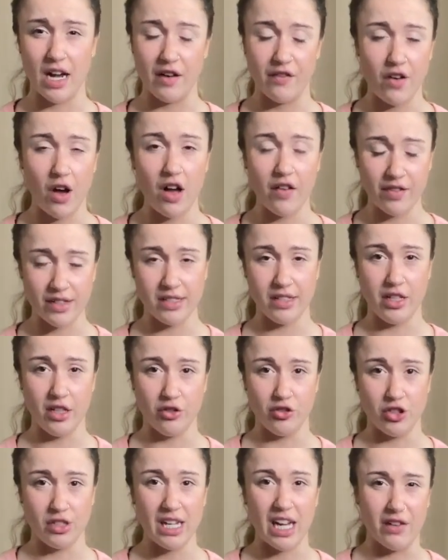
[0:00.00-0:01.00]
Obviously, you'll
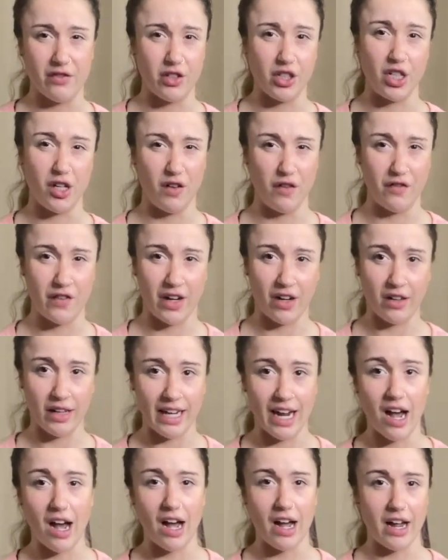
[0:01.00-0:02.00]
just have to go fairly
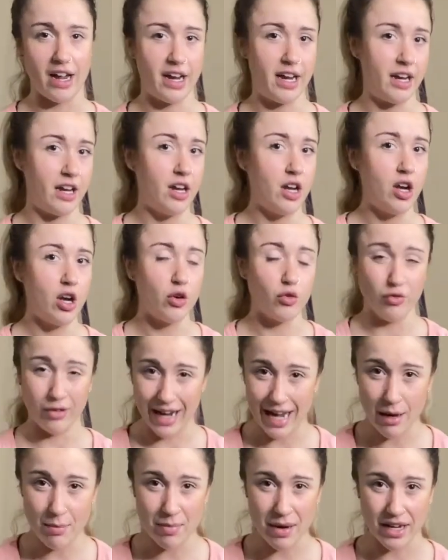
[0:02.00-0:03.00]
high
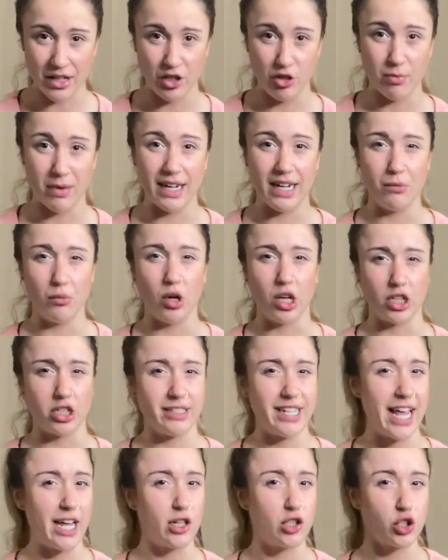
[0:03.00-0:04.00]
rep and you might wanna
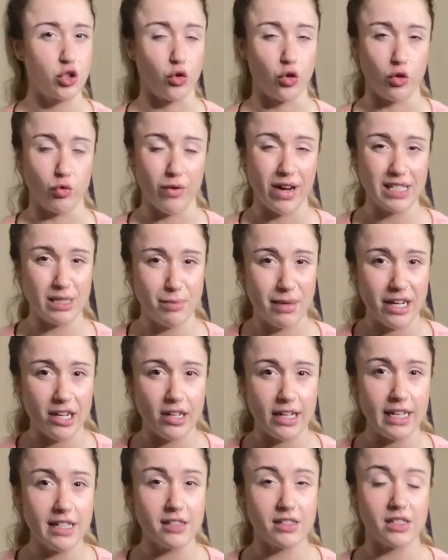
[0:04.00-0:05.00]
take shorter rest
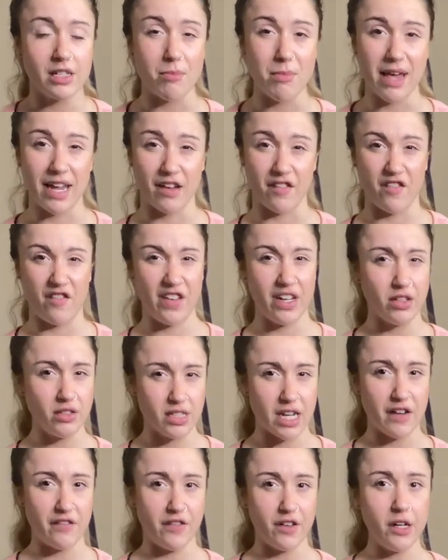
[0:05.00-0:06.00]
periods to make it feel
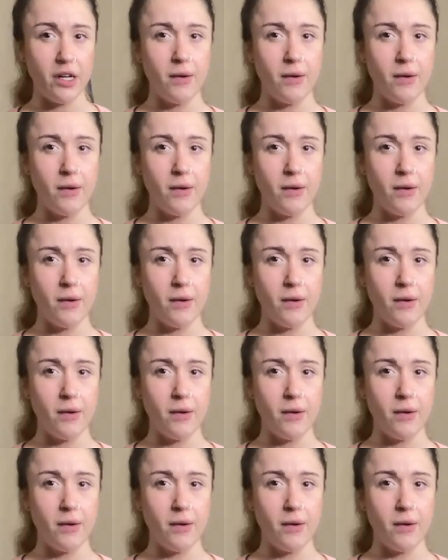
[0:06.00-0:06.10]
tougher,